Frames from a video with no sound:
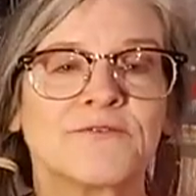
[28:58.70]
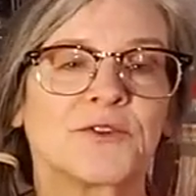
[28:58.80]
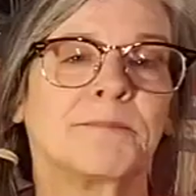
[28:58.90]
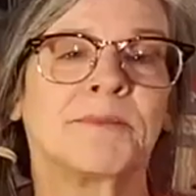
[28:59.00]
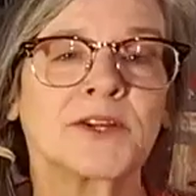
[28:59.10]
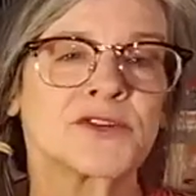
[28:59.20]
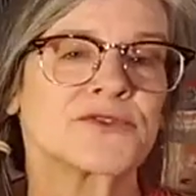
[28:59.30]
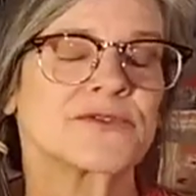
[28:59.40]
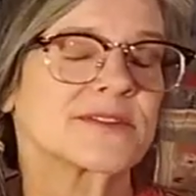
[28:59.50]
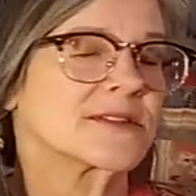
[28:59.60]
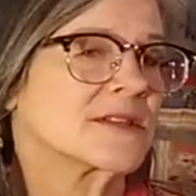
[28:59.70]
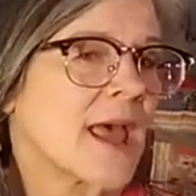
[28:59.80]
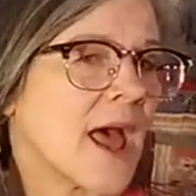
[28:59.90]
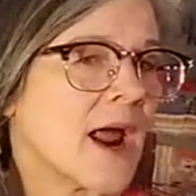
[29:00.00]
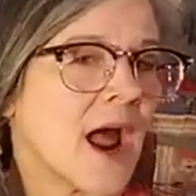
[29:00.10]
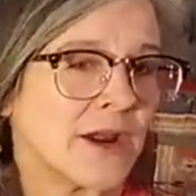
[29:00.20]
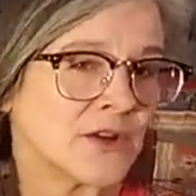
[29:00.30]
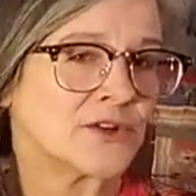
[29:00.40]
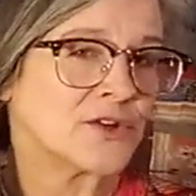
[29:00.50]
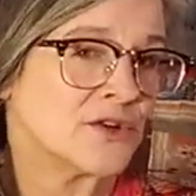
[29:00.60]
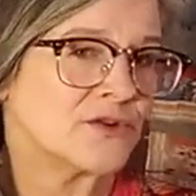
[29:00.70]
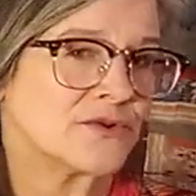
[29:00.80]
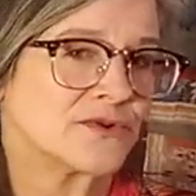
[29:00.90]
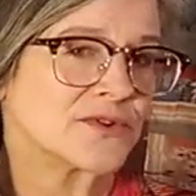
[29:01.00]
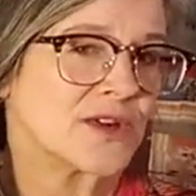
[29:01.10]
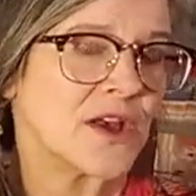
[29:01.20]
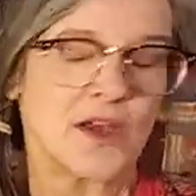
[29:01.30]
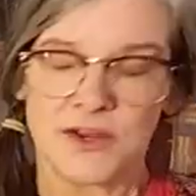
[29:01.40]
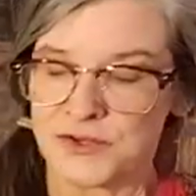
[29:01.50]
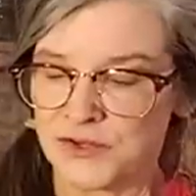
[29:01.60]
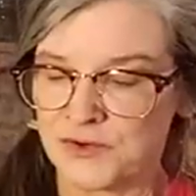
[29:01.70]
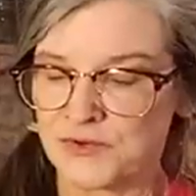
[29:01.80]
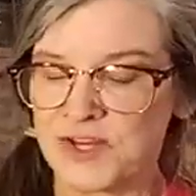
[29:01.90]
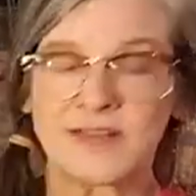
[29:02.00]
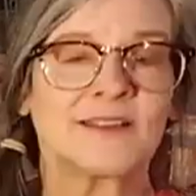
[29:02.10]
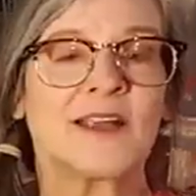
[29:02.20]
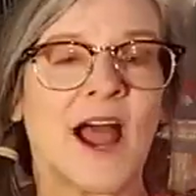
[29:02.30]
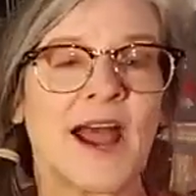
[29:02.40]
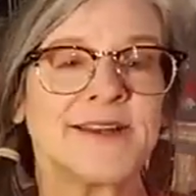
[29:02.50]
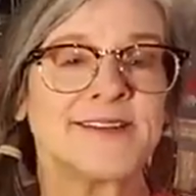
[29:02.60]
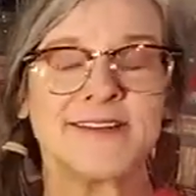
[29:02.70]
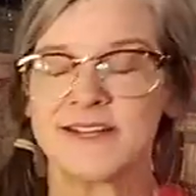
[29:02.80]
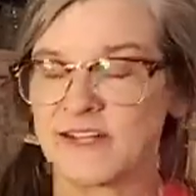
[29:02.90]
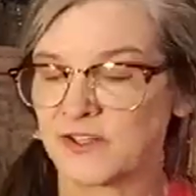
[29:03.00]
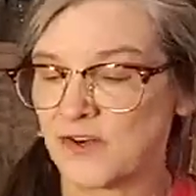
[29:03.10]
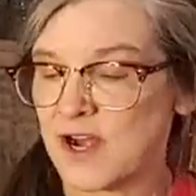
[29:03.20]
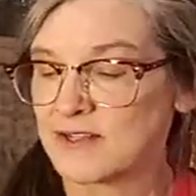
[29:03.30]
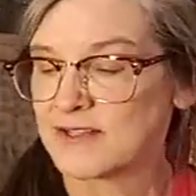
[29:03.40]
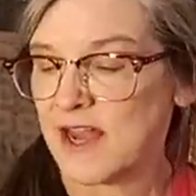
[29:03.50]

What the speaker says: for pictures that I could use to get the idea across,